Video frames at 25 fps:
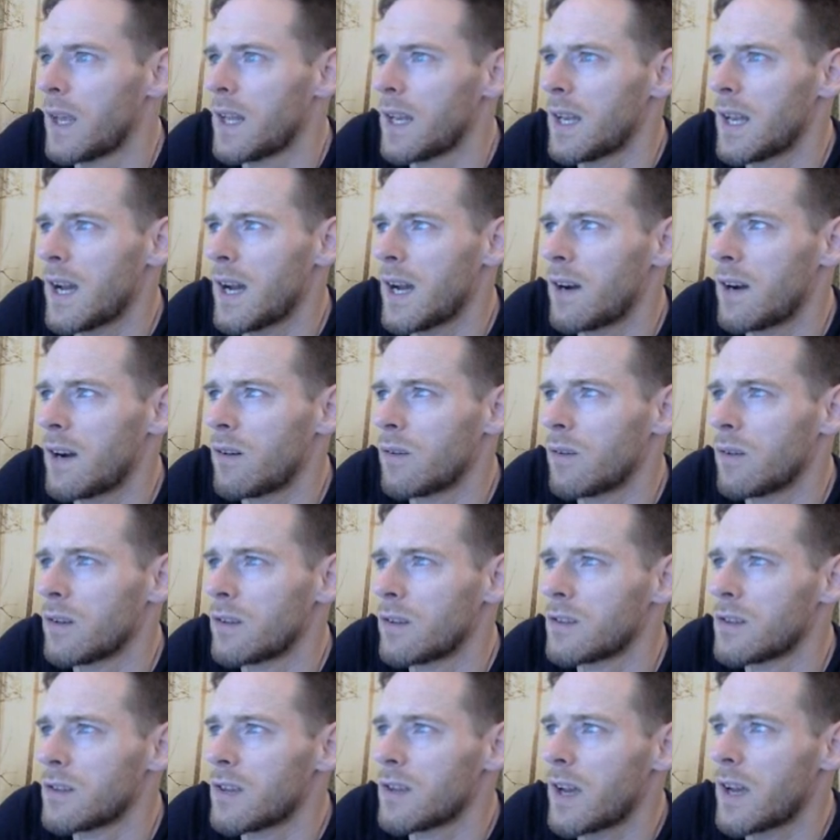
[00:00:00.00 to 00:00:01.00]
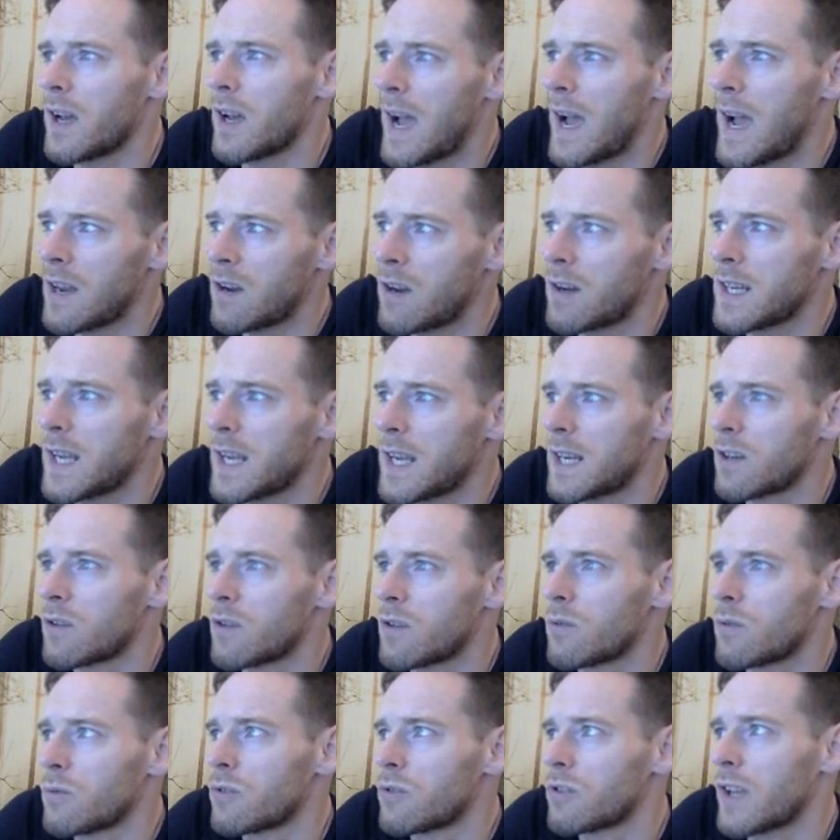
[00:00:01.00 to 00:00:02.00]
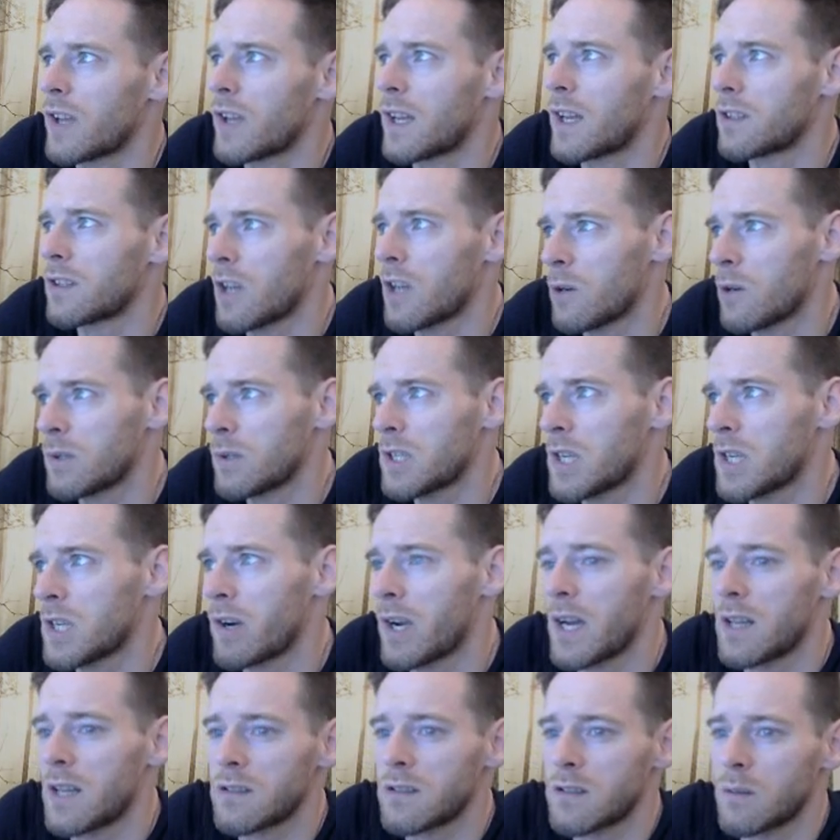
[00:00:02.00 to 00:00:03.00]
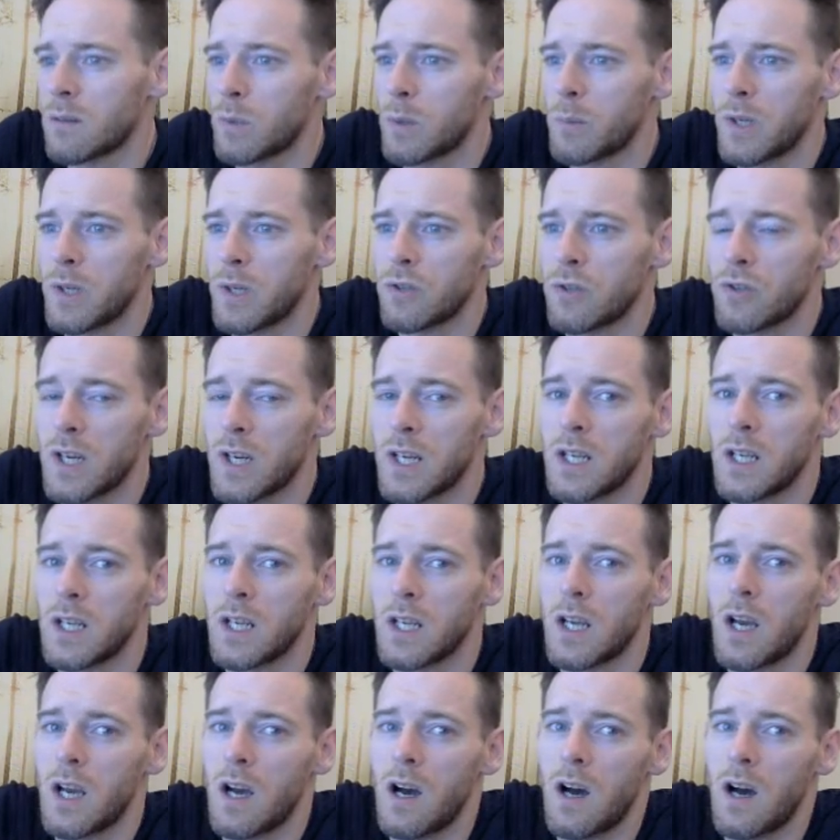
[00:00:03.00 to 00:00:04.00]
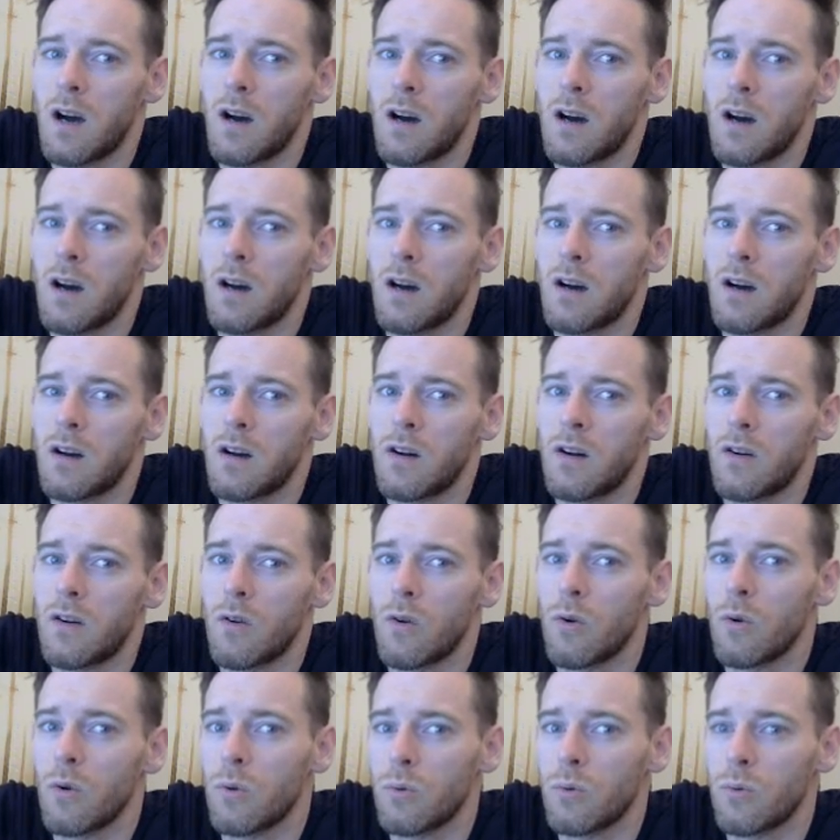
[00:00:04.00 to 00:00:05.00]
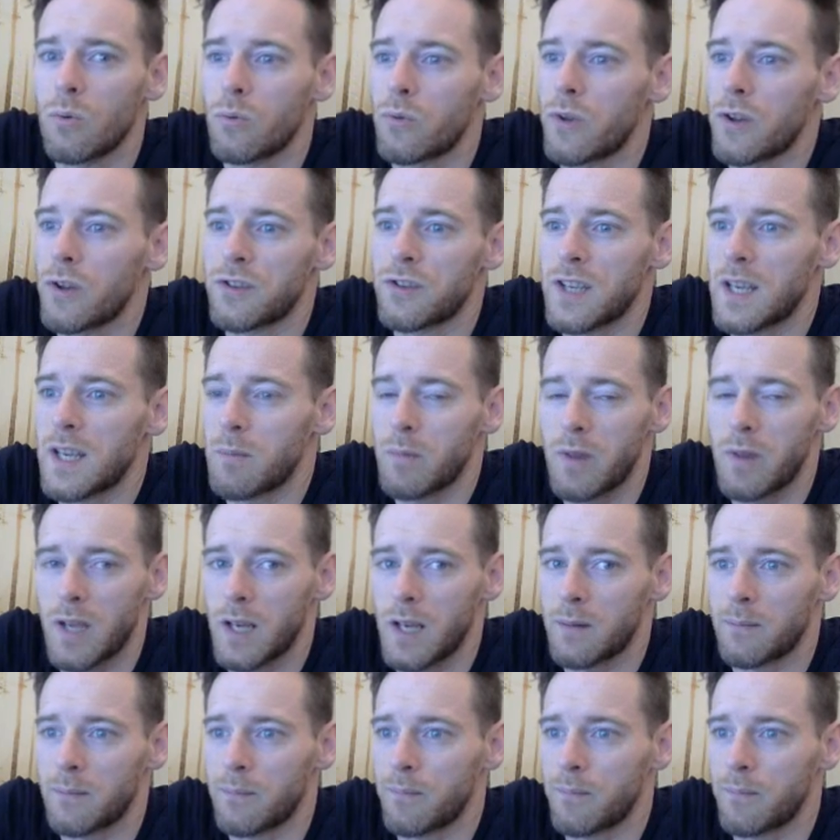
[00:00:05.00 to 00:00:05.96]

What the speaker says: Now, allied angles and co-interior and supplementary are all the same thing.